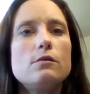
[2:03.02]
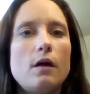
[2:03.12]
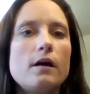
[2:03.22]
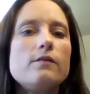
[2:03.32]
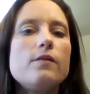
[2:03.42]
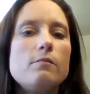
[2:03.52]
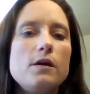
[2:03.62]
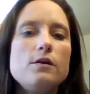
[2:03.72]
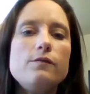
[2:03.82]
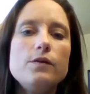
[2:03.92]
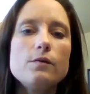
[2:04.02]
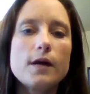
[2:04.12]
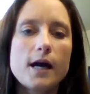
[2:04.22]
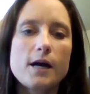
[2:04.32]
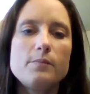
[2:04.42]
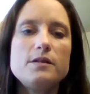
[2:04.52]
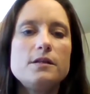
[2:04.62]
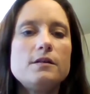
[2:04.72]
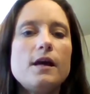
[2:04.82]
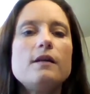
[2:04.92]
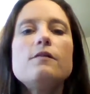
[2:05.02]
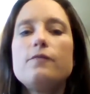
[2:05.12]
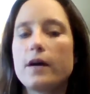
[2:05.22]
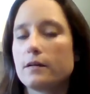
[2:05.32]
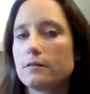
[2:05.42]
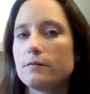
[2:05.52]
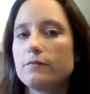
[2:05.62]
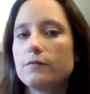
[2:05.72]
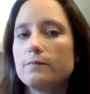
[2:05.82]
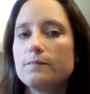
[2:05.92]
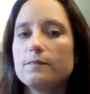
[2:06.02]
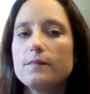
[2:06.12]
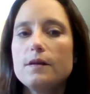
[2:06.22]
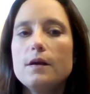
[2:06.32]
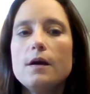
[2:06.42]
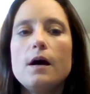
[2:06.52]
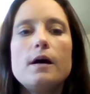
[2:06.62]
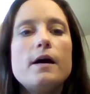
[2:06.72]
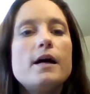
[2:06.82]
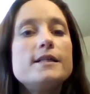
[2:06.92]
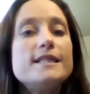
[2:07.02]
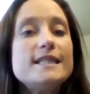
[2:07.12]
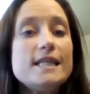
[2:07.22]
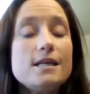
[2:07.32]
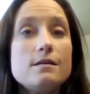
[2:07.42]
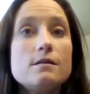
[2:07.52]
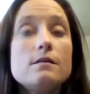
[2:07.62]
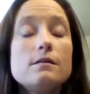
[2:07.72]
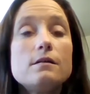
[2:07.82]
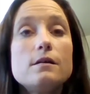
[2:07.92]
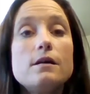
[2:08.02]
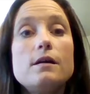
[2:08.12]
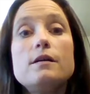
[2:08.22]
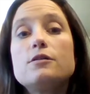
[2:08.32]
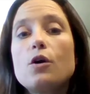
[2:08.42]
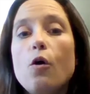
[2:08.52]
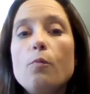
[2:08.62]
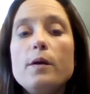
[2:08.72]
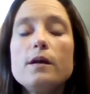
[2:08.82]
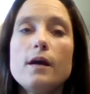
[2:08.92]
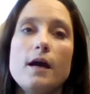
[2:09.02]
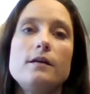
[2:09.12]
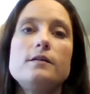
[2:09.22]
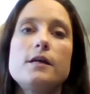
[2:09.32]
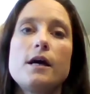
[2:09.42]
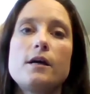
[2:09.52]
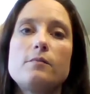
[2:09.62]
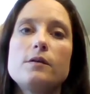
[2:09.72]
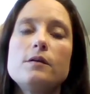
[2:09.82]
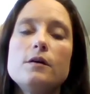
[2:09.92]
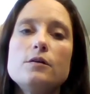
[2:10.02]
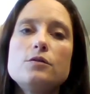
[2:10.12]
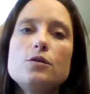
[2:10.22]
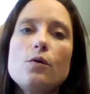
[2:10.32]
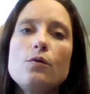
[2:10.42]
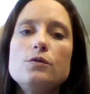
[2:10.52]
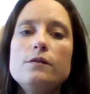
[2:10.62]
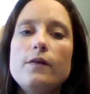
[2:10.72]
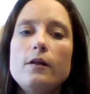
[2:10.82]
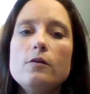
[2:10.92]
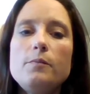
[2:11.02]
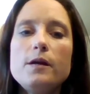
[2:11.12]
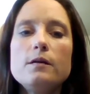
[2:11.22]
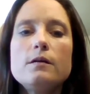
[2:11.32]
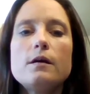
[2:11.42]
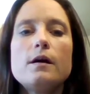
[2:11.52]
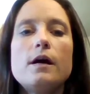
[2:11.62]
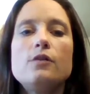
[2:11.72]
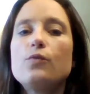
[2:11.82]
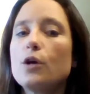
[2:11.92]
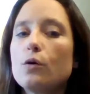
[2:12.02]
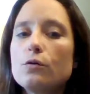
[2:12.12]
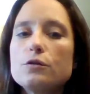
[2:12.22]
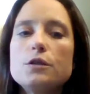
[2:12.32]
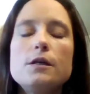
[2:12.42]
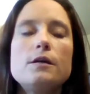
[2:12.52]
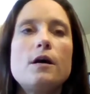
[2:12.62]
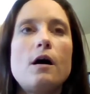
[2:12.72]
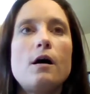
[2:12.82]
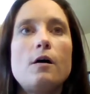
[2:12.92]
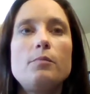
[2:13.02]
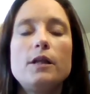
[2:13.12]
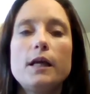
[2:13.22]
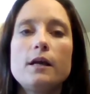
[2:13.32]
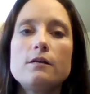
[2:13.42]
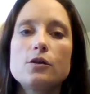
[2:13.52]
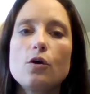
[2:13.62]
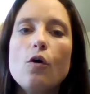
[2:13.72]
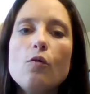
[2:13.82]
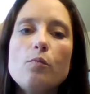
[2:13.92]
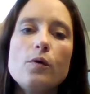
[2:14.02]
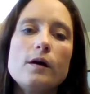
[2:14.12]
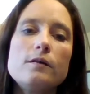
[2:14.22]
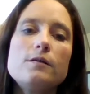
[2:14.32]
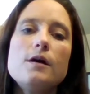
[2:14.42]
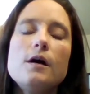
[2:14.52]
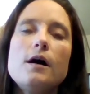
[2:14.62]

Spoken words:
your life that make you feel competent and effective. C is coping ahead of time. So developing and rehearsing a plan to cope with